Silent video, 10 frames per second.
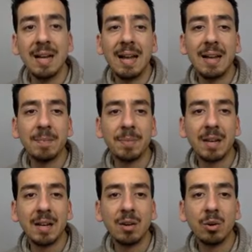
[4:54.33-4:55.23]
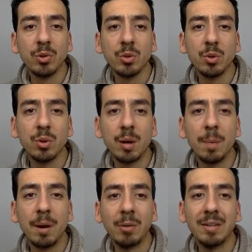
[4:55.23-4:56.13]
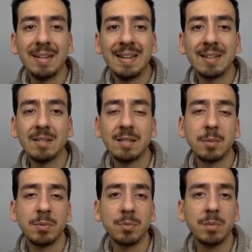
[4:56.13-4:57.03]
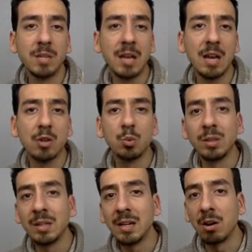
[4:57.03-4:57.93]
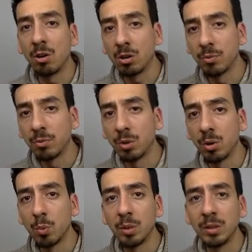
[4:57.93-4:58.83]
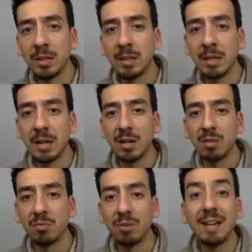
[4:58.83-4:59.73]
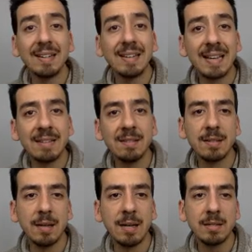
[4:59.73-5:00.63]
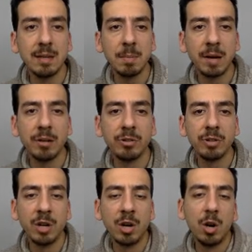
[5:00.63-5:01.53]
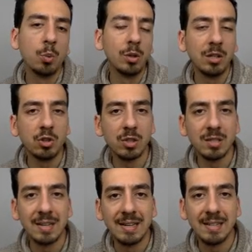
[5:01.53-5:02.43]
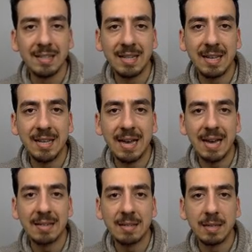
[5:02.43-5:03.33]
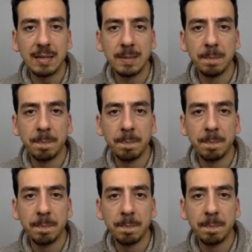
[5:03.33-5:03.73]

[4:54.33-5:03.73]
and also about the next steps from Zcash. Will they hard fork? Will they kind of fight against ASIC miners, or will it just stay as is?